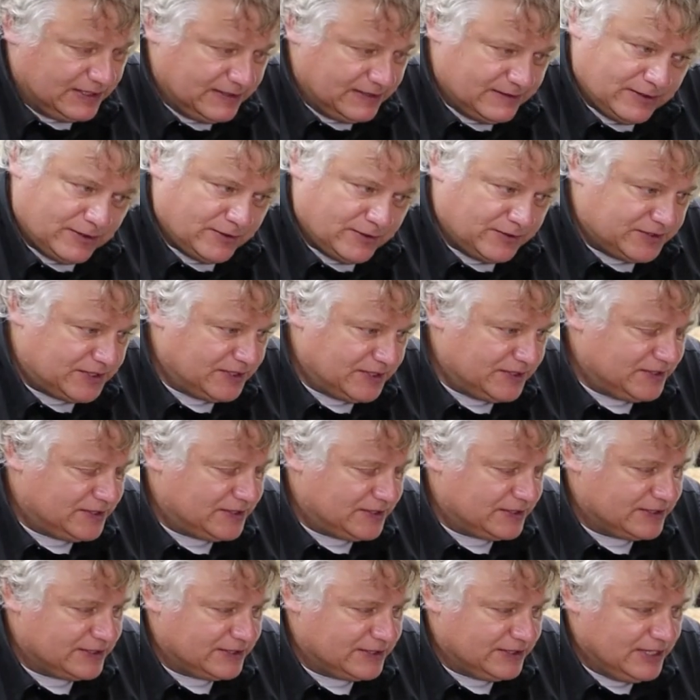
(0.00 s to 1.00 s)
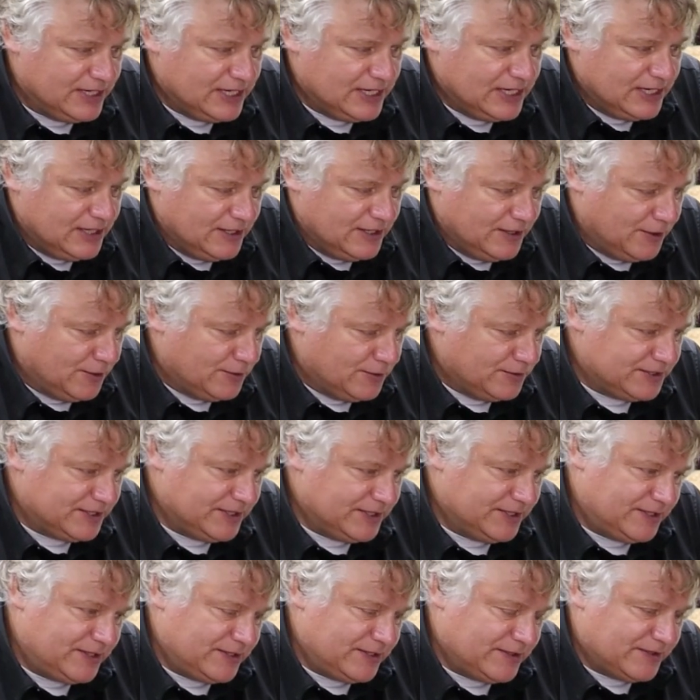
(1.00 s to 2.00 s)
Hoses are
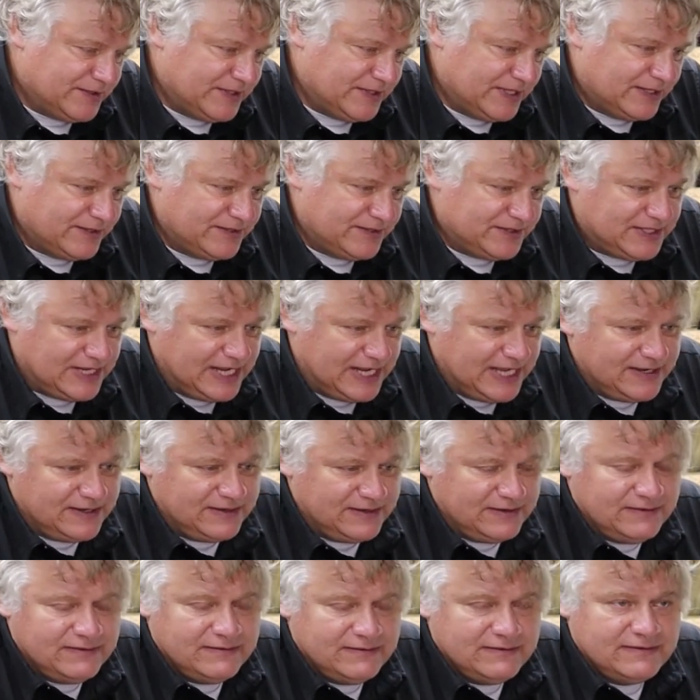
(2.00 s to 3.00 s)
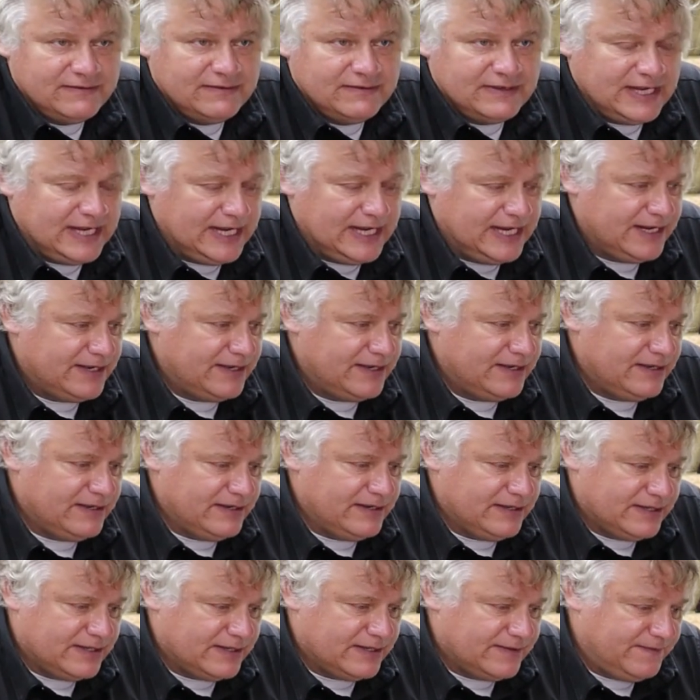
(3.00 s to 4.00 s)
hoses, you know, and there's end
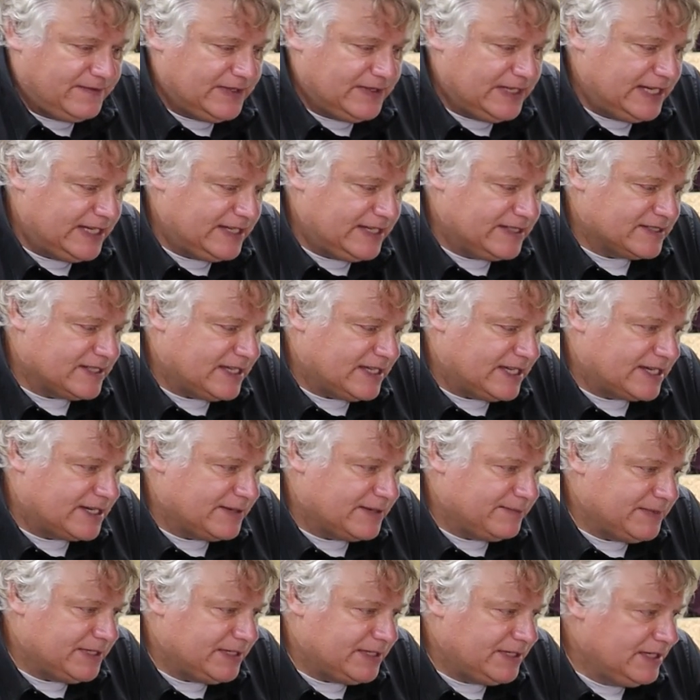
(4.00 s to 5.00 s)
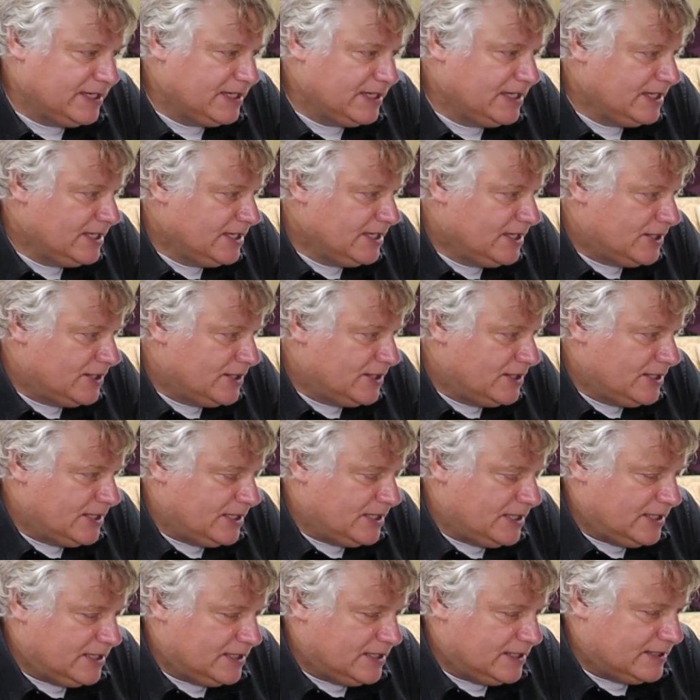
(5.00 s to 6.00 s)
fittings on them,
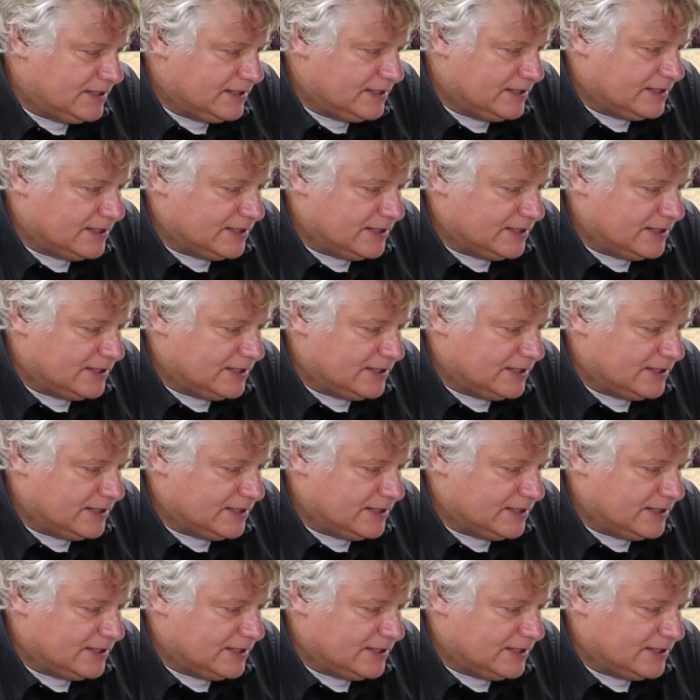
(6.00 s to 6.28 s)
and